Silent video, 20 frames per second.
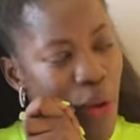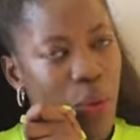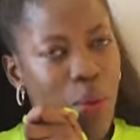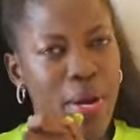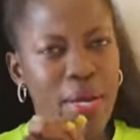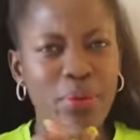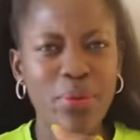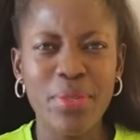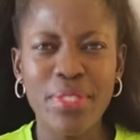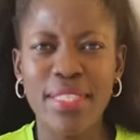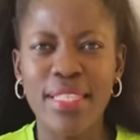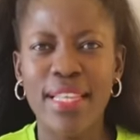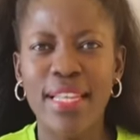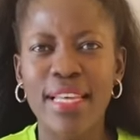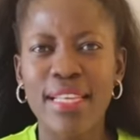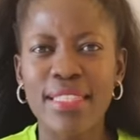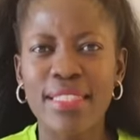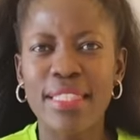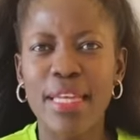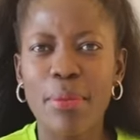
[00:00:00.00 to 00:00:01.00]
When was the
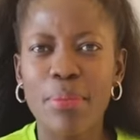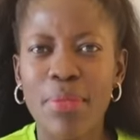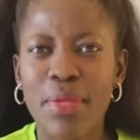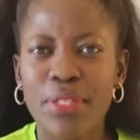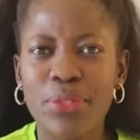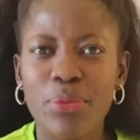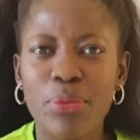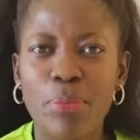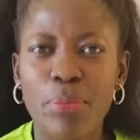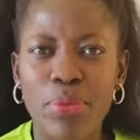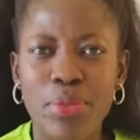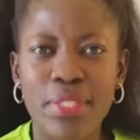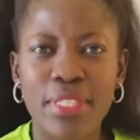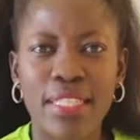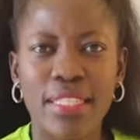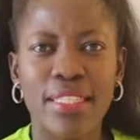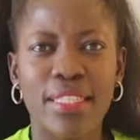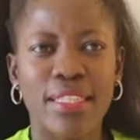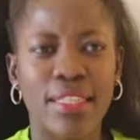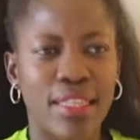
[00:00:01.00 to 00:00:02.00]
last time that we
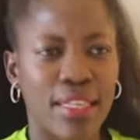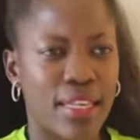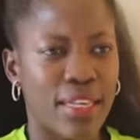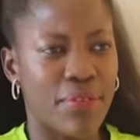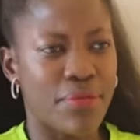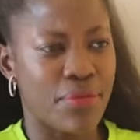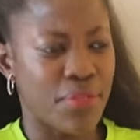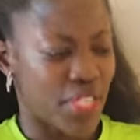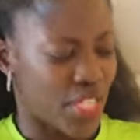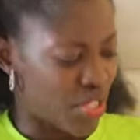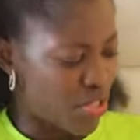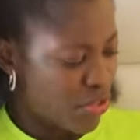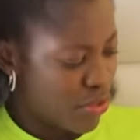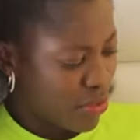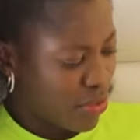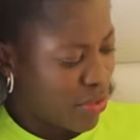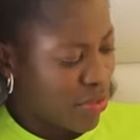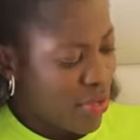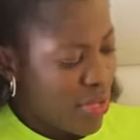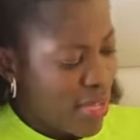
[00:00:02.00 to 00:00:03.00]
posted a
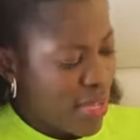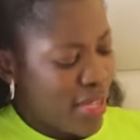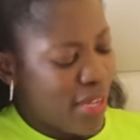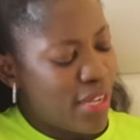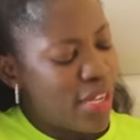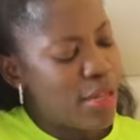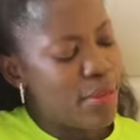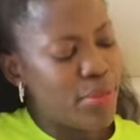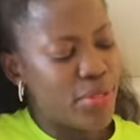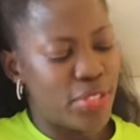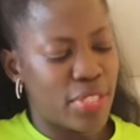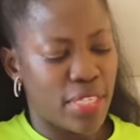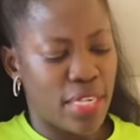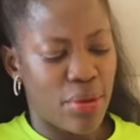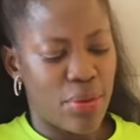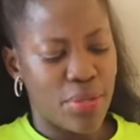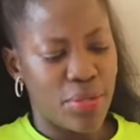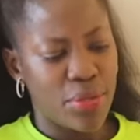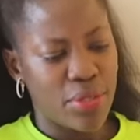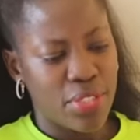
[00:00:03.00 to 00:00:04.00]
video? Let me check
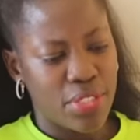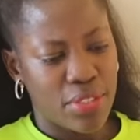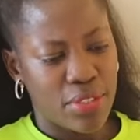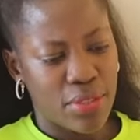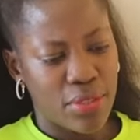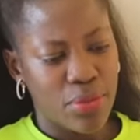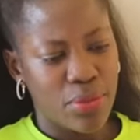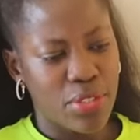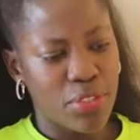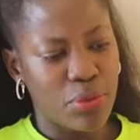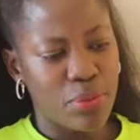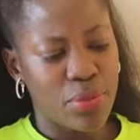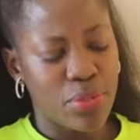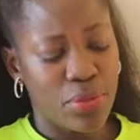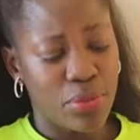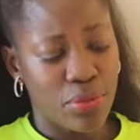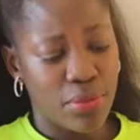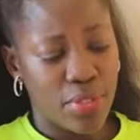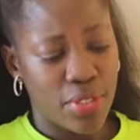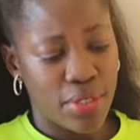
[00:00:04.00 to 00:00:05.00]
our YouTube
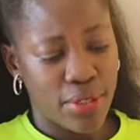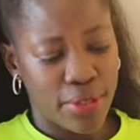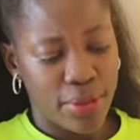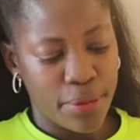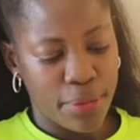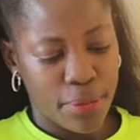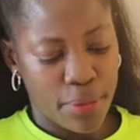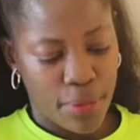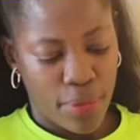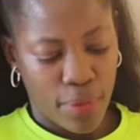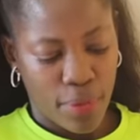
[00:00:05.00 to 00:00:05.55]
studio.